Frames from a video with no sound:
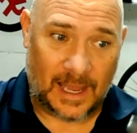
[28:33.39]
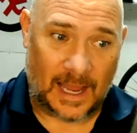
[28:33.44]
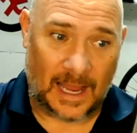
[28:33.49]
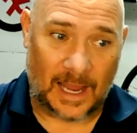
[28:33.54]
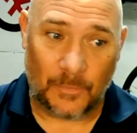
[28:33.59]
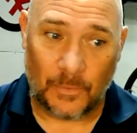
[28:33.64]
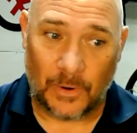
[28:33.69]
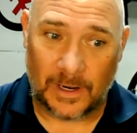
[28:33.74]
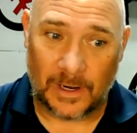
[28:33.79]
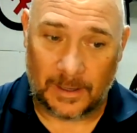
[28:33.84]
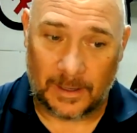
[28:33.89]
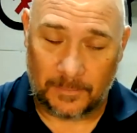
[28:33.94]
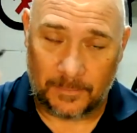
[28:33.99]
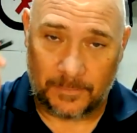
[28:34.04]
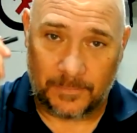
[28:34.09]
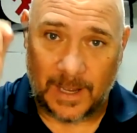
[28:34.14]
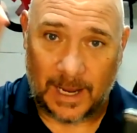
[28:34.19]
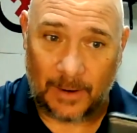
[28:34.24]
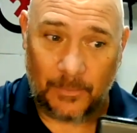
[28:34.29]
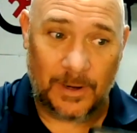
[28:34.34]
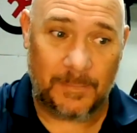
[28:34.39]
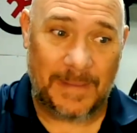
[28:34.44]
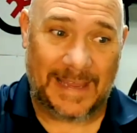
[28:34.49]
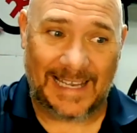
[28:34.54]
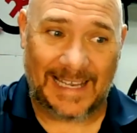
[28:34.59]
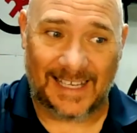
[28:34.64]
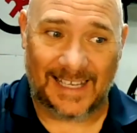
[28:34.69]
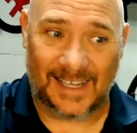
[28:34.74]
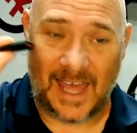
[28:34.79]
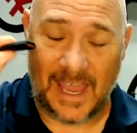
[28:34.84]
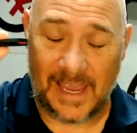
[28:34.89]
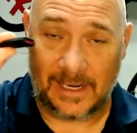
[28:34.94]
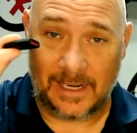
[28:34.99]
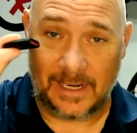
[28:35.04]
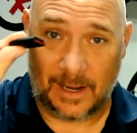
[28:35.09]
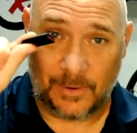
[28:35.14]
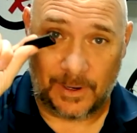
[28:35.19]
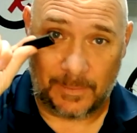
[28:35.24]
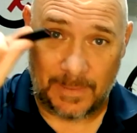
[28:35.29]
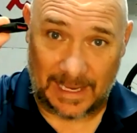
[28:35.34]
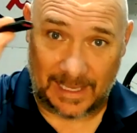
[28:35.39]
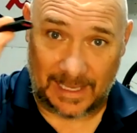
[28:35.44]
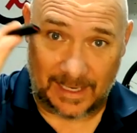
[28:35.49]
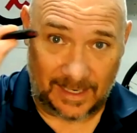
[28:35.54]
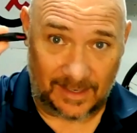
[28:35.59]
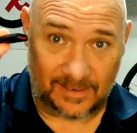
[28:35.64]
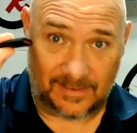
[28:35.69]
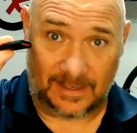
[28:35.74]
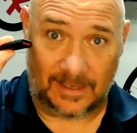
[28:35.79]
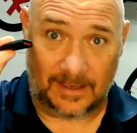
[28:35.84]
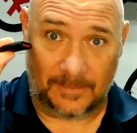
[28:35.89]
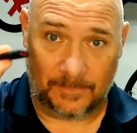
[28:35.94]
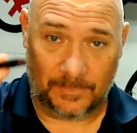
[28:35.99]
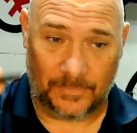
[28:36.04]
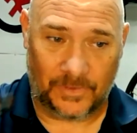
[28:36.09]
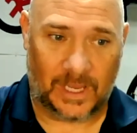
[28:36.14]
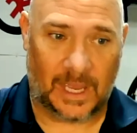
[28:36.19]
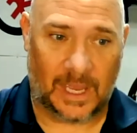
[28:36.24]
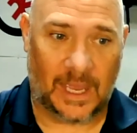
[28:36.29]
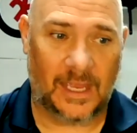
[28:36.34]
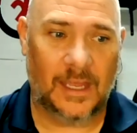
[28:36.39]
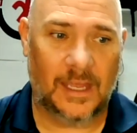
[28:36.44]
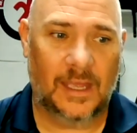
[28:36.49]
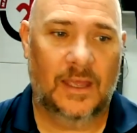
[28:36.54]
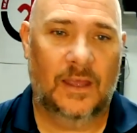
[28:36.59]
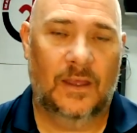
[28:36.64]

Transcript: I want to make it light. I want to make it easy. Okay.